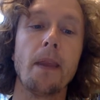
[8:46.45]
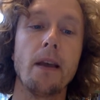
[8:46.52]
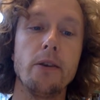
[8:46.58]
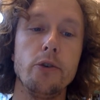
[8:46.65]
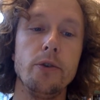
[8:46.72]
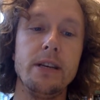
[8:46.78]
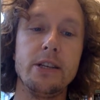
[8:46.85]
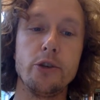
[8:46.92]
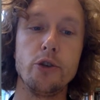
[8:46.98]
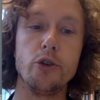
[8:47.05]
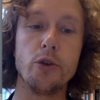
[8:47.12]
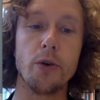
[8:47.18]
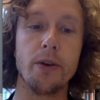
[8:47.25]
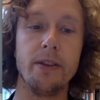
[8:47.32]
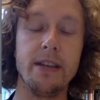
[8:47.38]
you need to
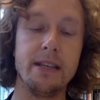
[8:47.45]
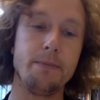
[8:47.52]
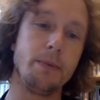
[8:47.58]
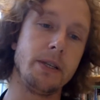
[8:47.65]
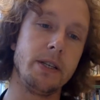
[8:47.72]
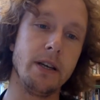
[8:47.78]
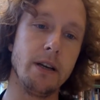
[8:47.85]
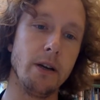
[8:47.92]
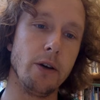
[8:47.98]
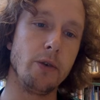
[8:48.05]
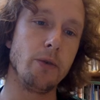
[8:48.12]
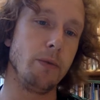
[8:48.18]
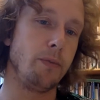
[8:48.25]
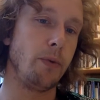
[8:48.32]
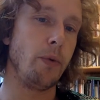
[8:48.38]
join this particular
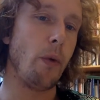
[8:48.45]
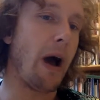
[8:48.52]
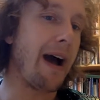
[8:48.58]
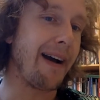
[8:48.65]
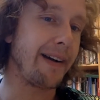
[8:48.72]
group who